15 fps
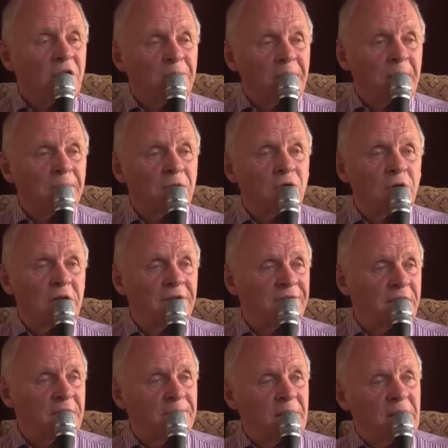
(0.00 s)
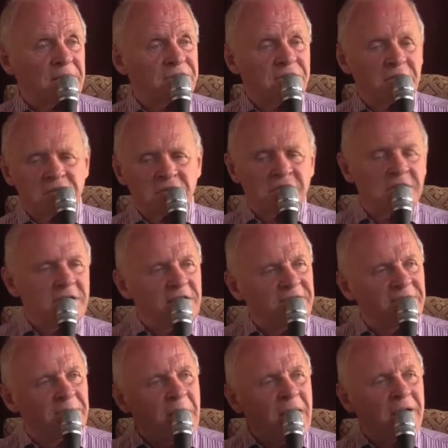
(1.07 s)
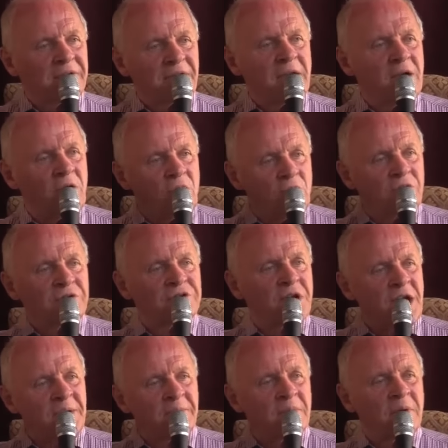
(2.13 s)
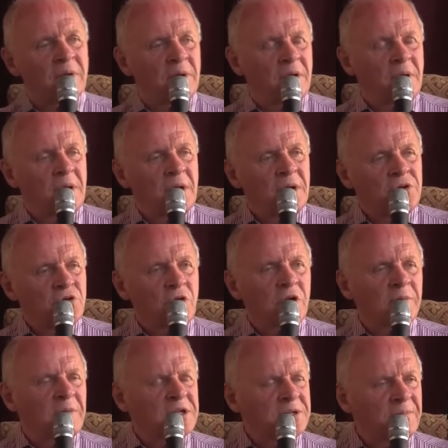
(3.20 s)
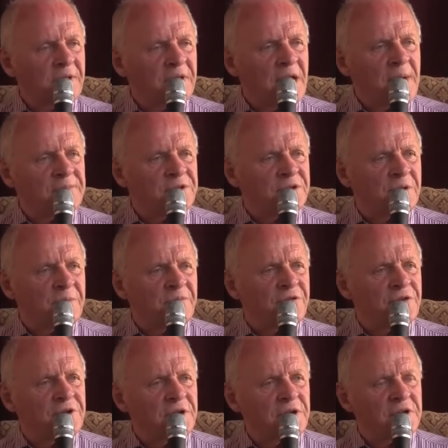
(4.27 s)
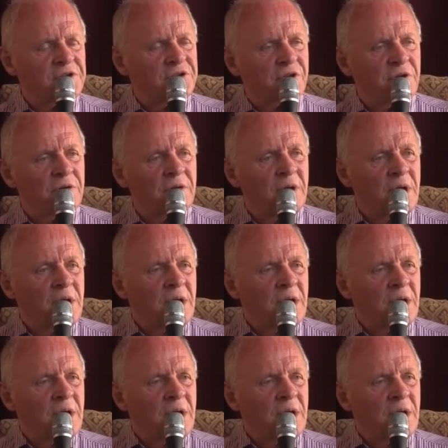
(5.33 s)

I know people who live in the past, they just live there all the time, talking about something that happened to them 30 years ago.